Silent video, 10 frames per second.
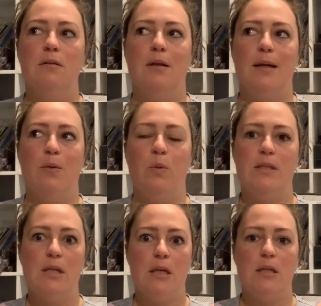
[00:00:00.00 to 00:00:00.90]
like
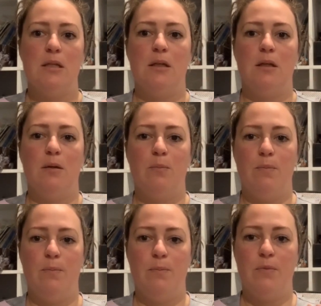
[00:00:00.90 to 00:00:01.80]
whiskies and
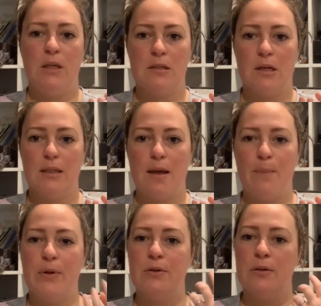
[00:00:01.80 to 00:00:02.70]
things like
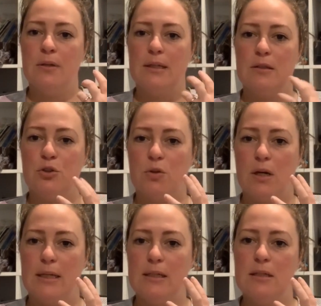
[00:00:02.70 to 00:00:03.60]
that, but I don't like the
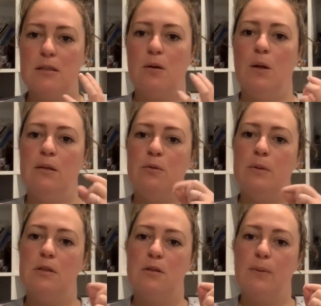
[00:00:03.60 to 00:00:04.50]
dryness, so a little
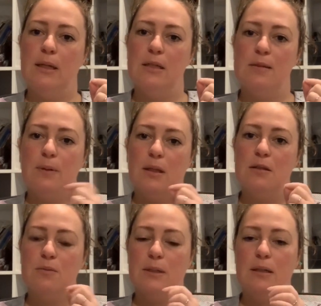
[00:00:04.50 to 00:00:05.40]
bit of sweetness with
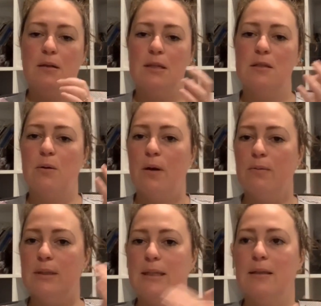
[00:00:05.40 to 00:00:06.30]
it's really nice. So I
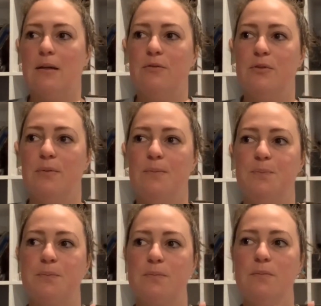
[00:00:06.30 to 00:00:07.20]
really loved
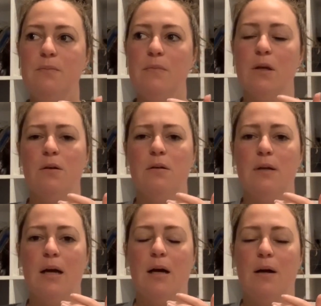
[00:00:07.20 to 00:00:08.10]

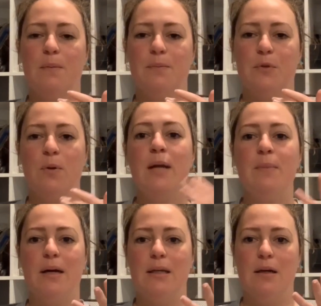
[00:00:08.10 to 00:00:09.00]
Grand
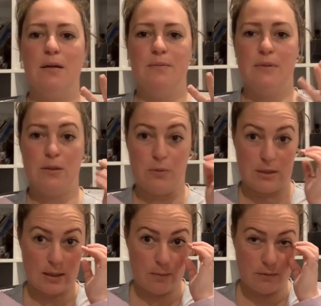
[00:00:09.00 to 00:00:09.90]
Marnier, that was
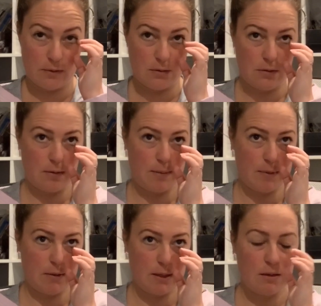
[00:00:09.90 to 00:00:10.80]
the name of it, not Grand
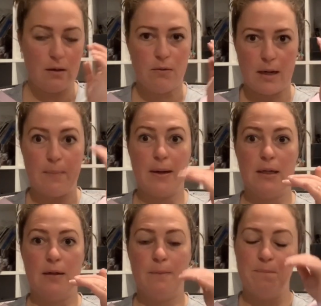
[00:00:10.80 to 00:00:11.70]
Marnier, Grand
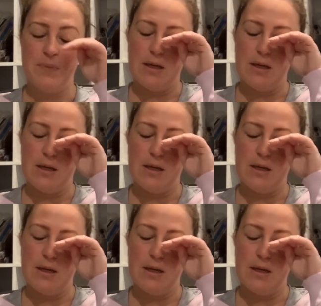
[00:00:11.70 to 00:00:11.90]
Marnier.